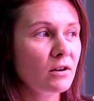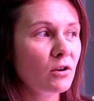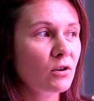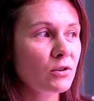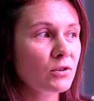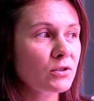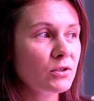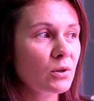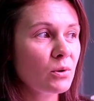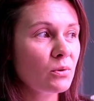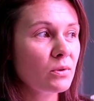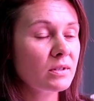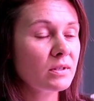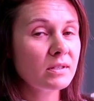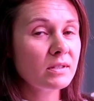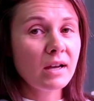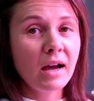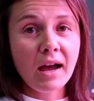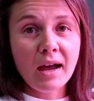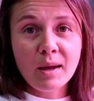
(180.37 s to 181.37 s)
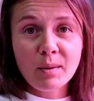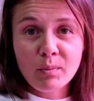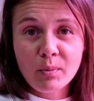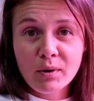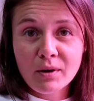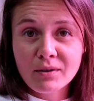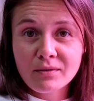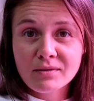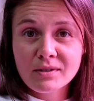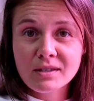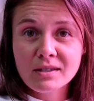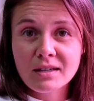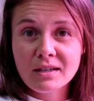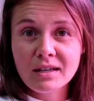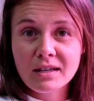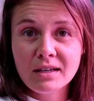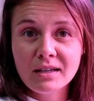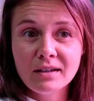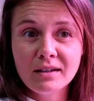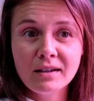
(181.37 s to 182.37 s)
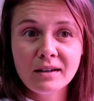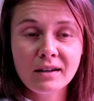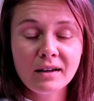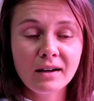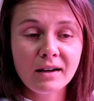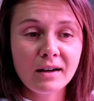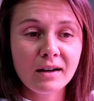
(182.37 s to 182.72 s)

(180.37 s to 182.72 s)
also the type of seed.